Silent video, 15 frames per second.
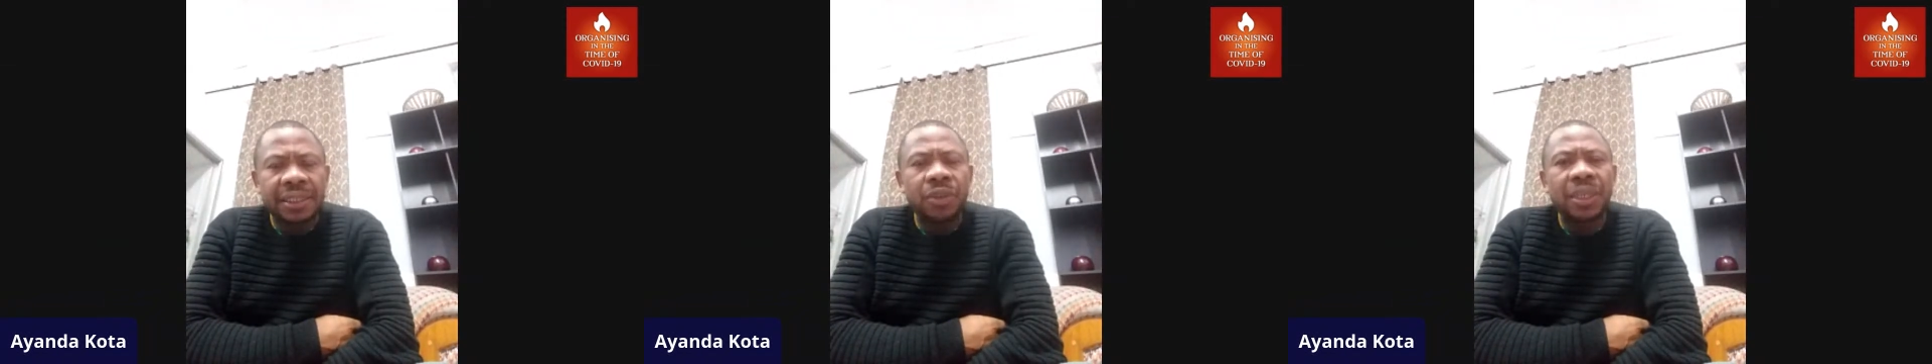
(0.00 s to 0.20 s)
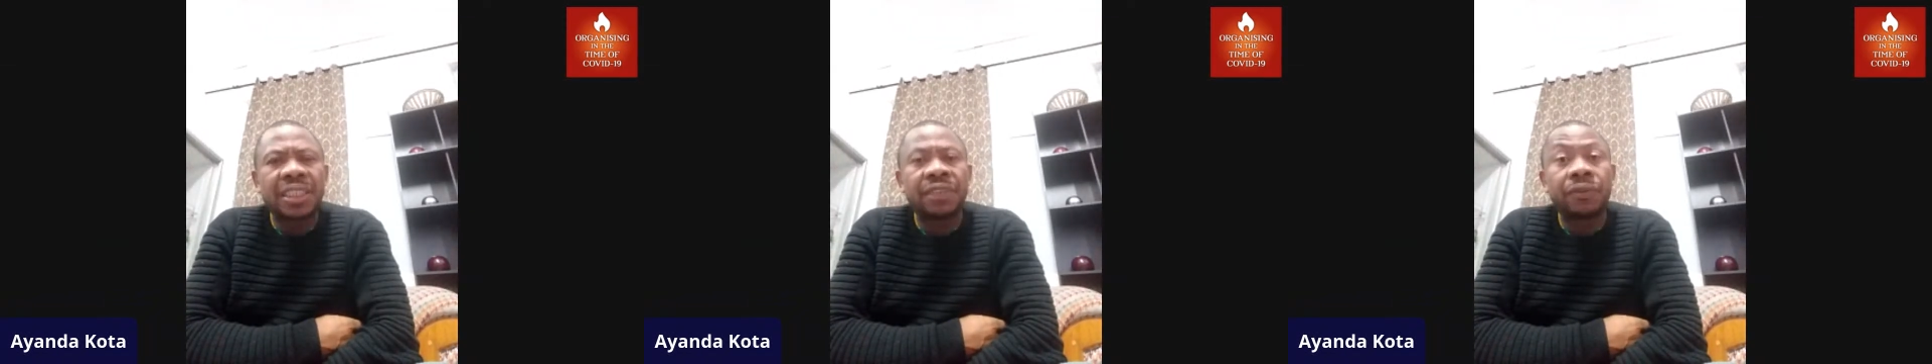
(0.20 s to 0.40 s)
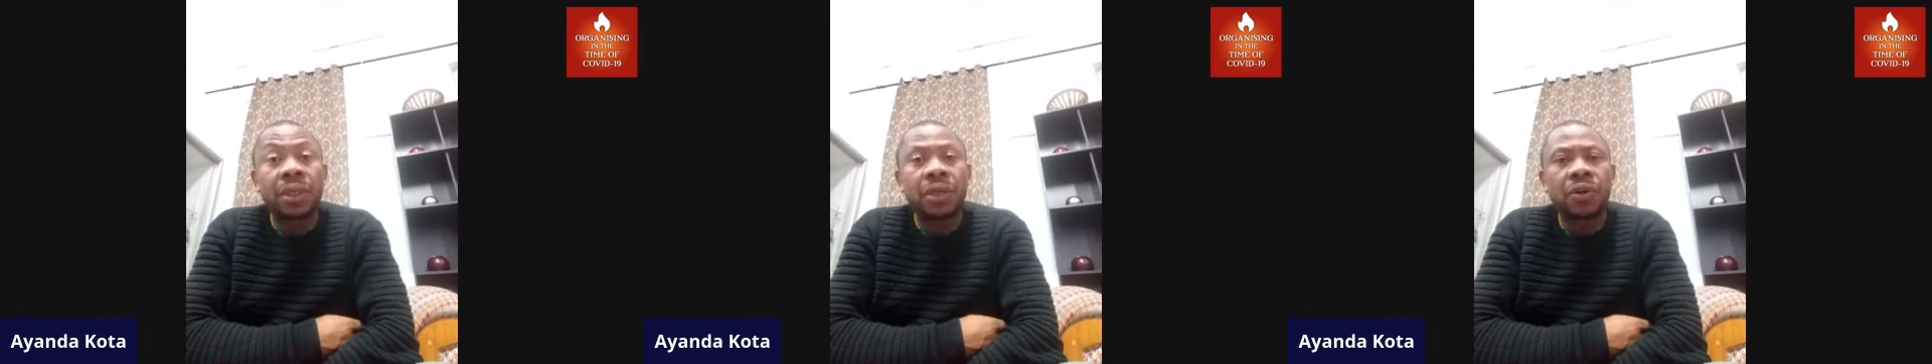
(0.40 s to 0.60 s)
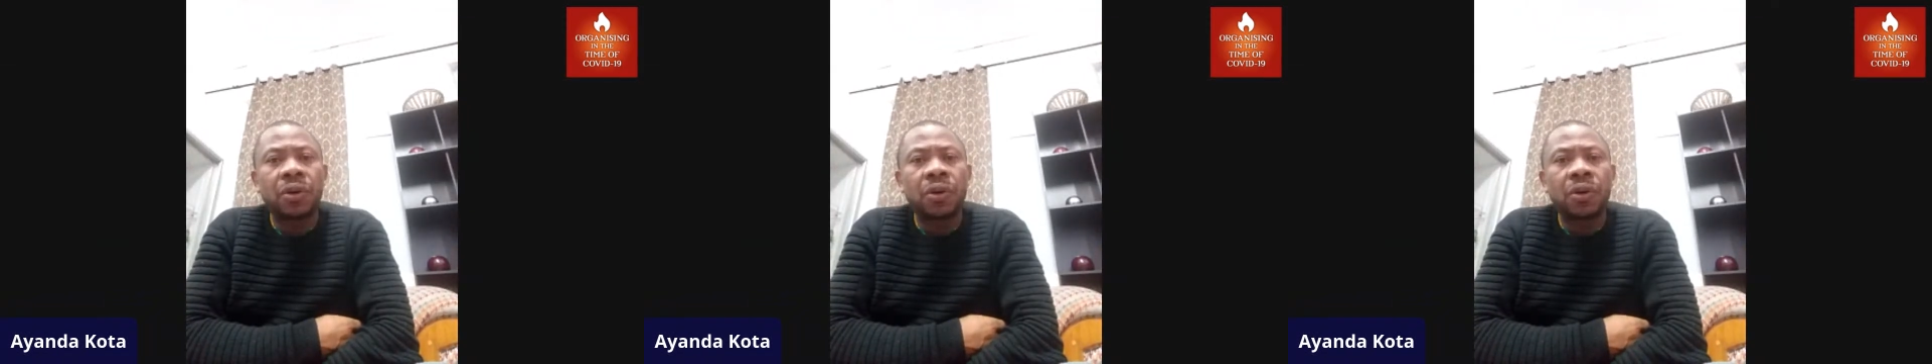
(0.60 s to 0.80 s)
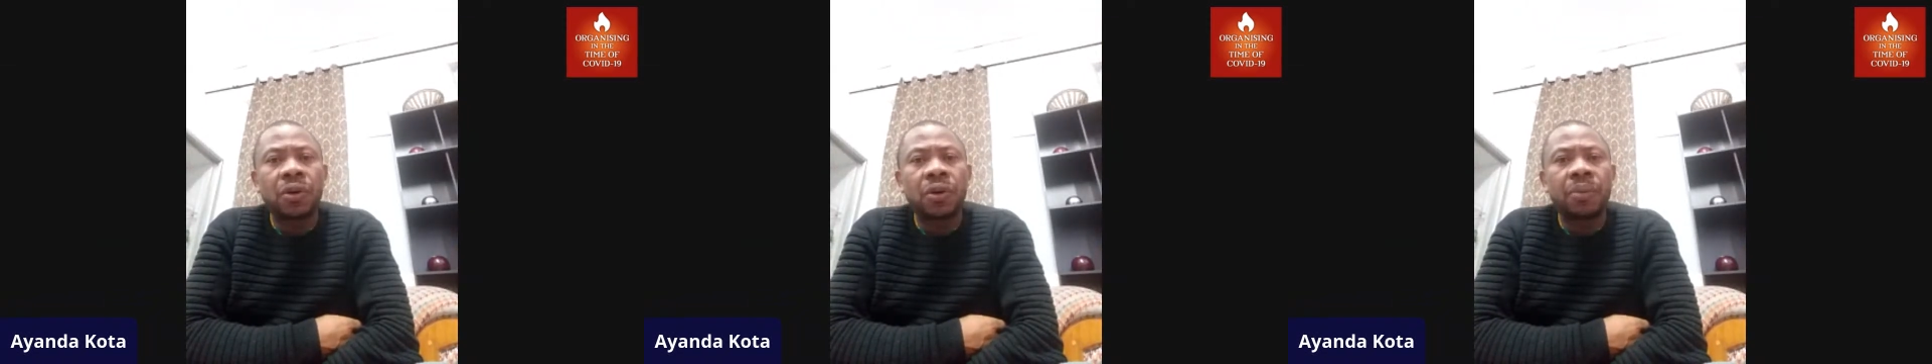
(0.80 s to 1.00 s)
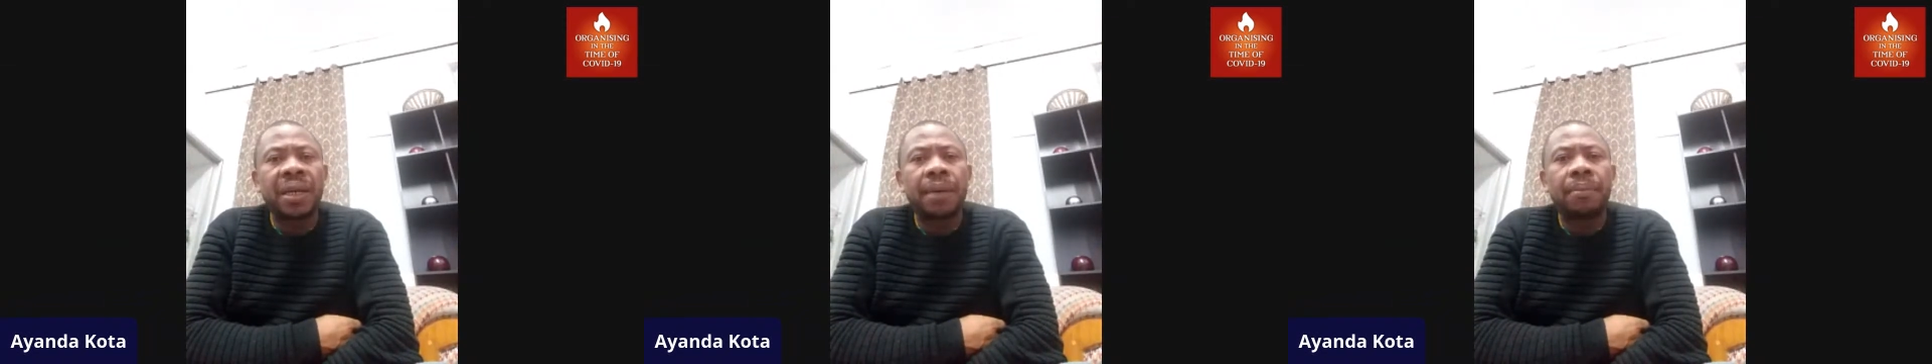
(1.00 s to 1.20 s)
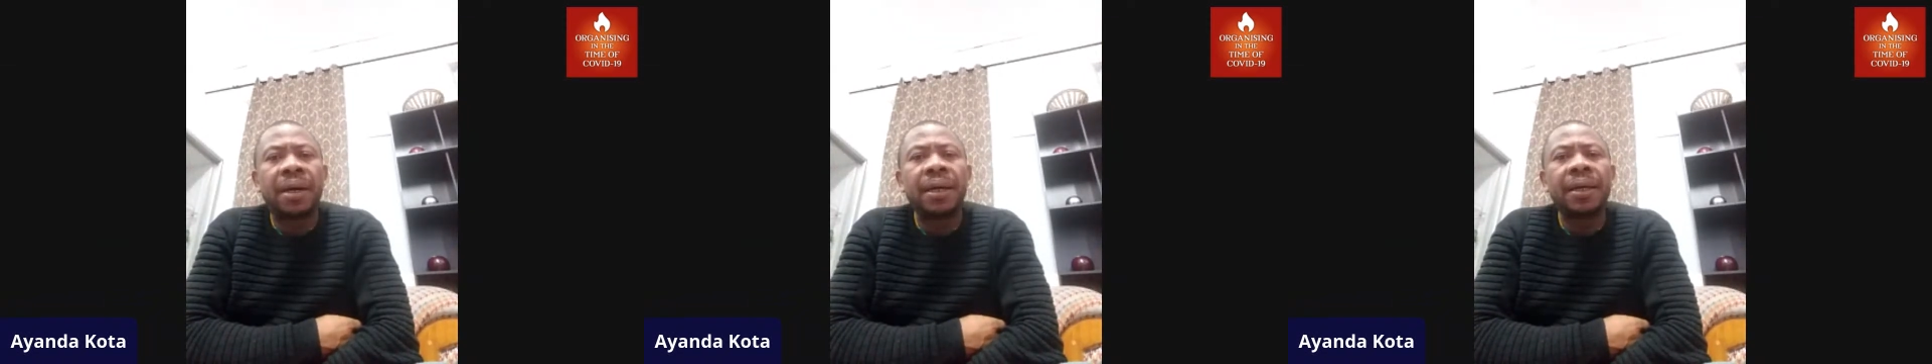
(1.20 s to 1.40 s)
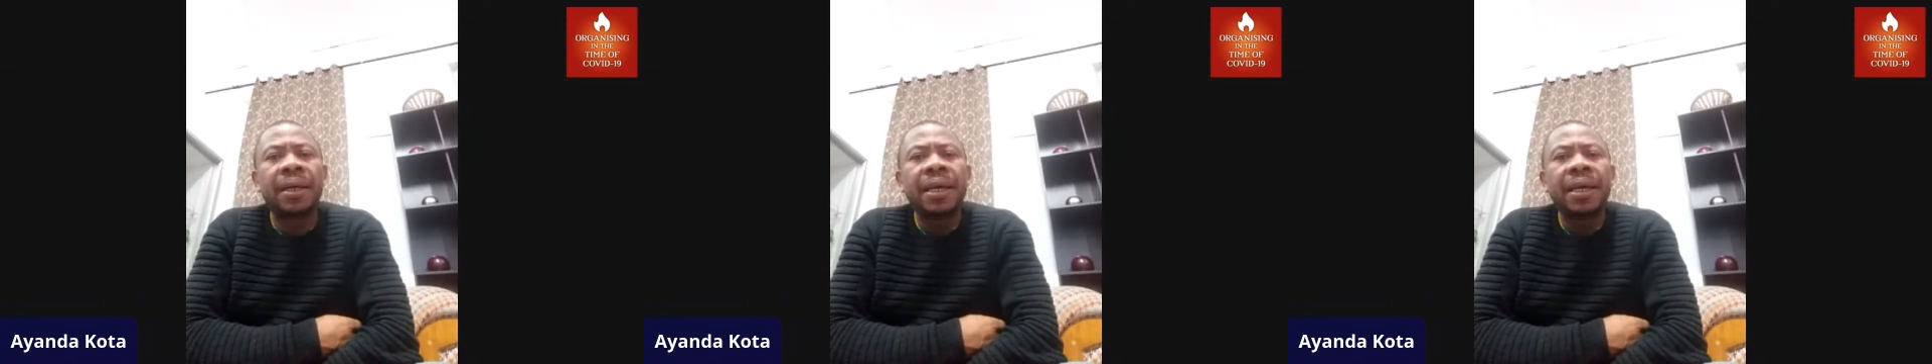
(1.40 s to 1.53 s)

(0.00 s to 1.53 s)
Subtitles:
It was a Vodacom number.